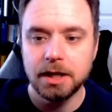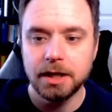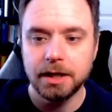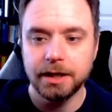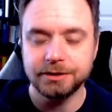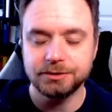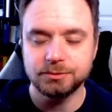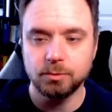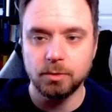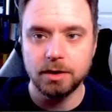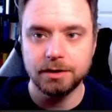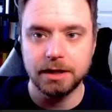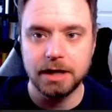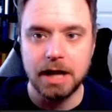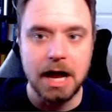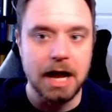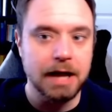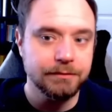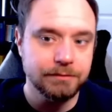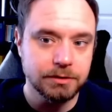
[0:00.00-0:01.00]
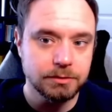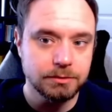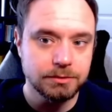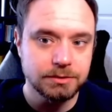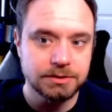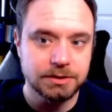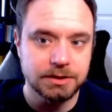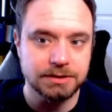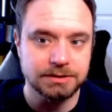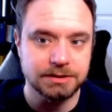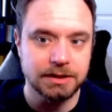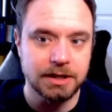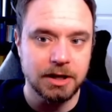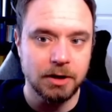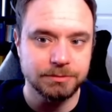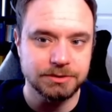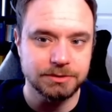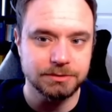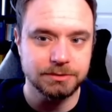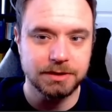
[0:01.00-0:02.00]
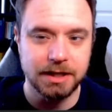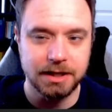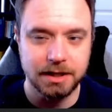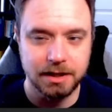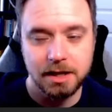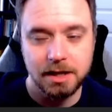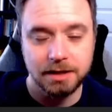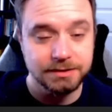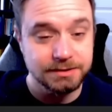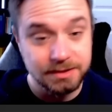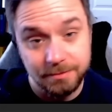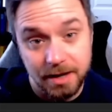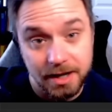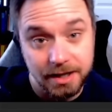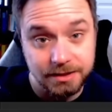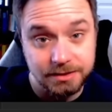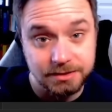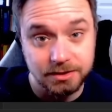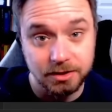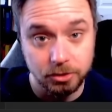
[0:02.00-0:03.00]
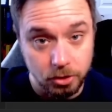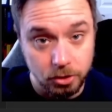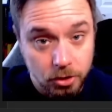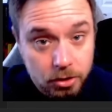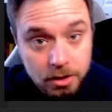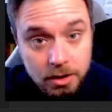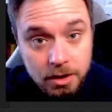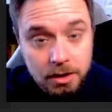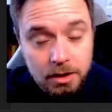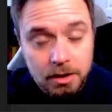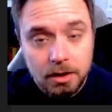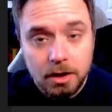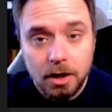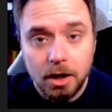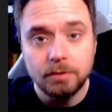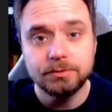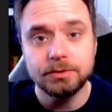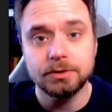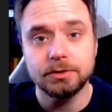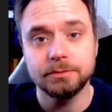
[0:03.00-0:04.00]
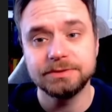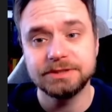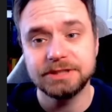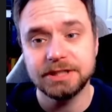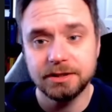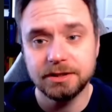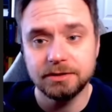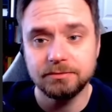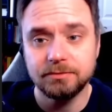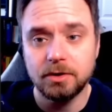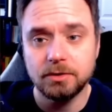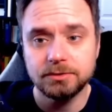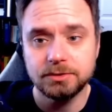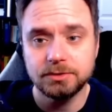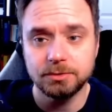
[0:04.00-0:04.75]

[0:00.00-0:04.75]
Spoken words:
it's one that I've used because it helps you kind of customize the look of your Obsidian Vault.